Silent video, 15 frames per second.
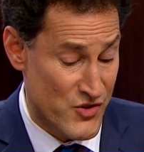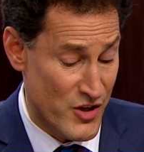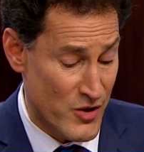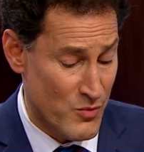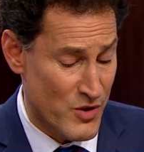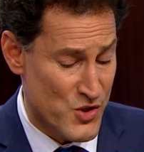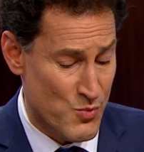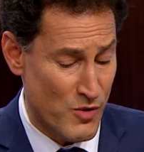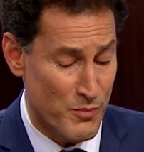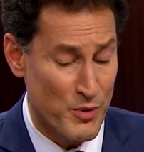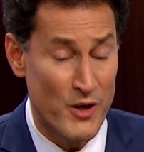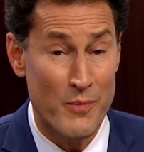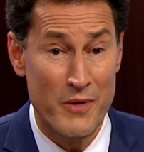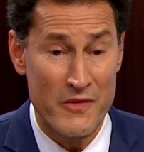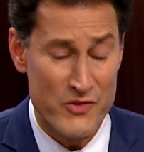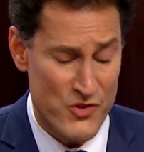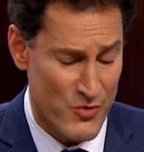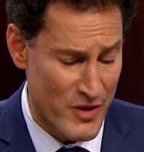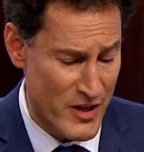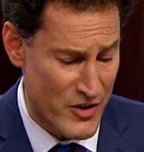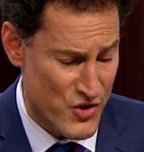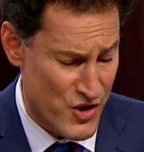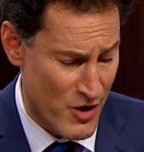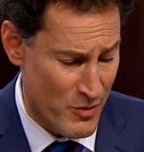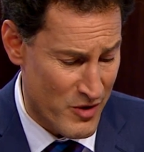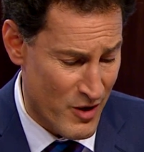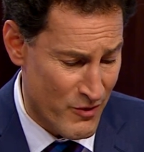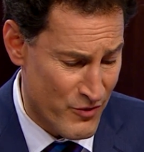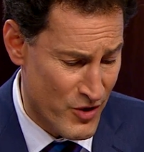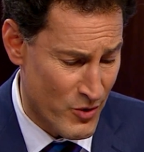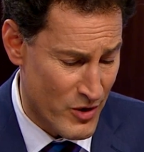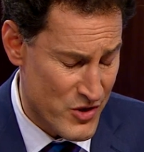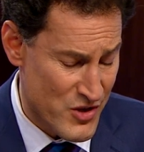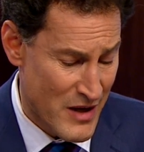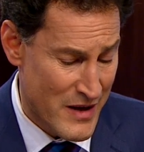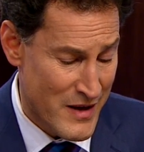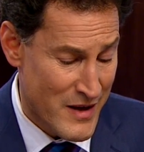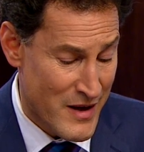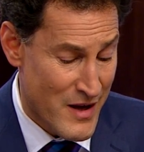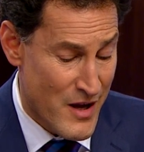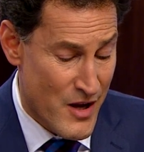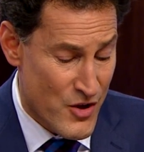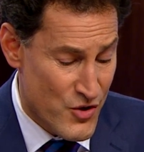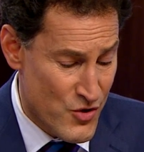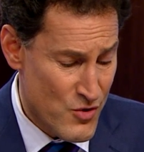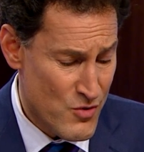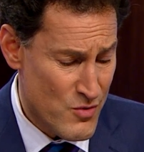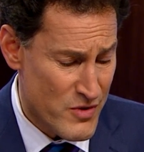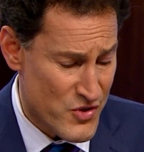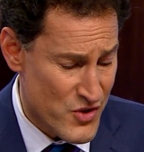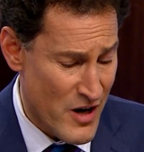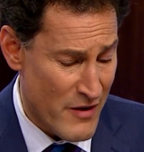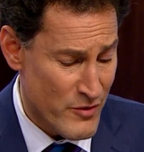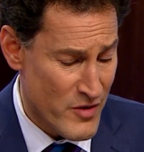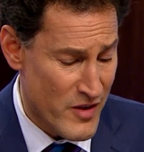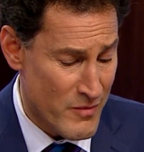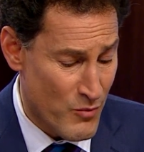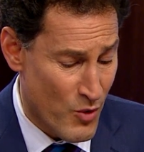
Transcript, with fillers: here, which we'll put up on the screen and share with our viewers. You discovered that